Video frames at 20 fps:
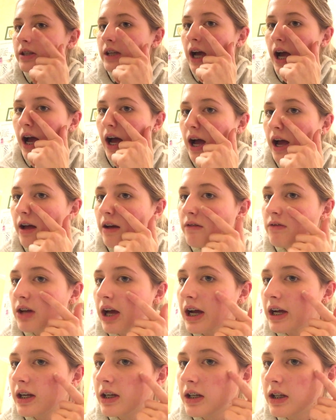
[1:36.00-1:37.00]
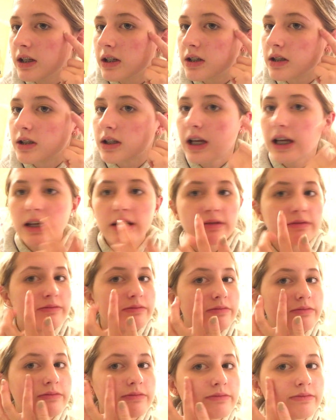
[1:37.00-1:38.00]
Yeah, I have acne just like
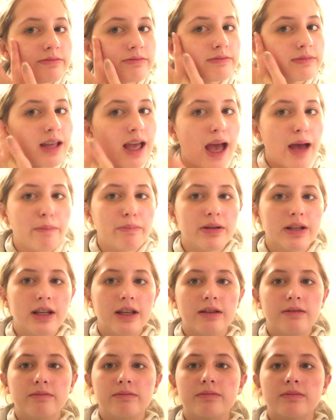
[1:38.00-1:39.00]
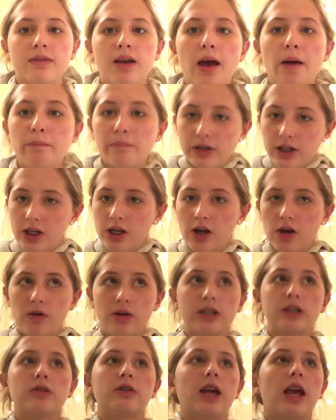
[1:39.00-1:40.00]
happening. But you know,
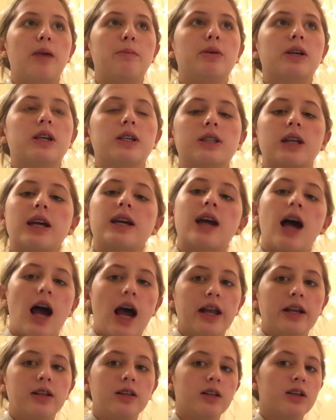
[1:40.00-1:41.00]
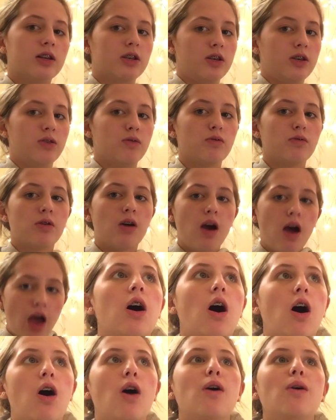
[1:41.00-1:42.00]
it's okay because I kind of look cute.
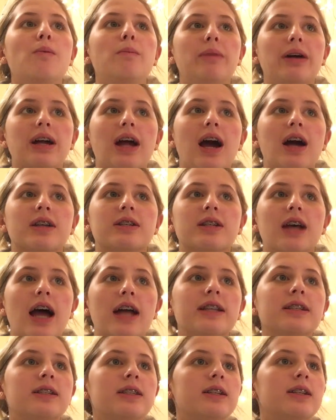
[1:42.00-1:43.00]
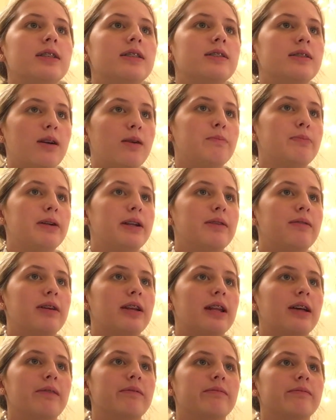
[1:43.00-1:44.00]
Oh my gosh, I just look so pretty
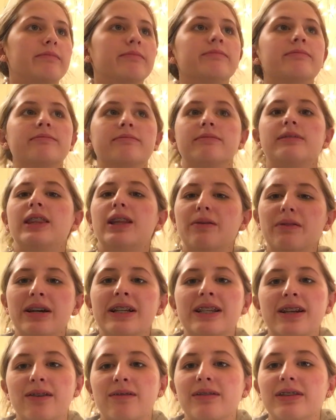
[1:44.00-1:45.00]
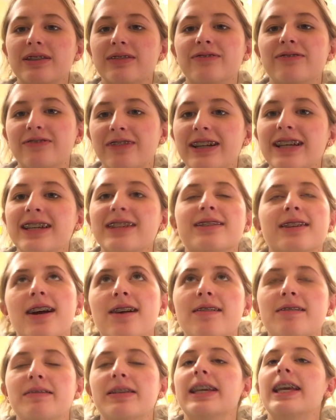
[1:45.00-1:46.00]
right now. No, I don't. What the frick is
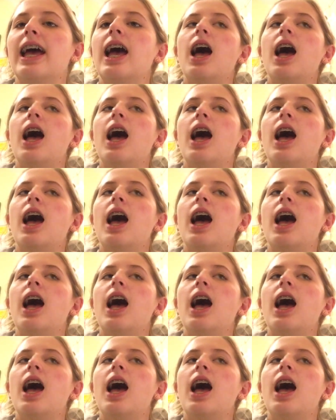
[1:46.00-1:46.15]
wrong with me?